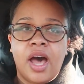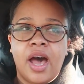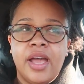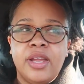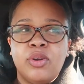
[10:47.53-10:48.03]

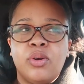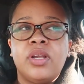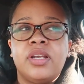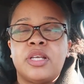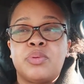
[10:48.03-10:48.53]
i
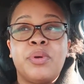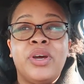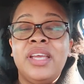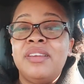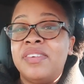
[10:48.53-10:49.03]
know that that's what we're
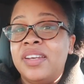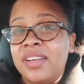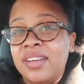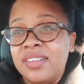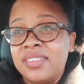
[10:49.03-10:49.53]
gonna eat for
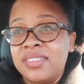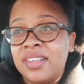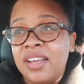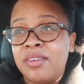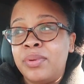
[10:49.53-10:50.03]
dinner
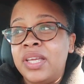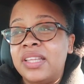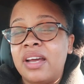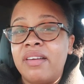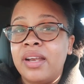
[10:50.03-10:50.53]
and if we
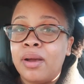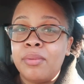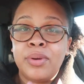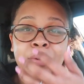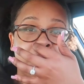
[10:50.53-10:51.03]
eat that right
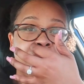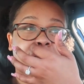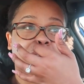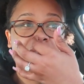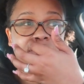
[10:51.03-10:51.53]
now we're gonna be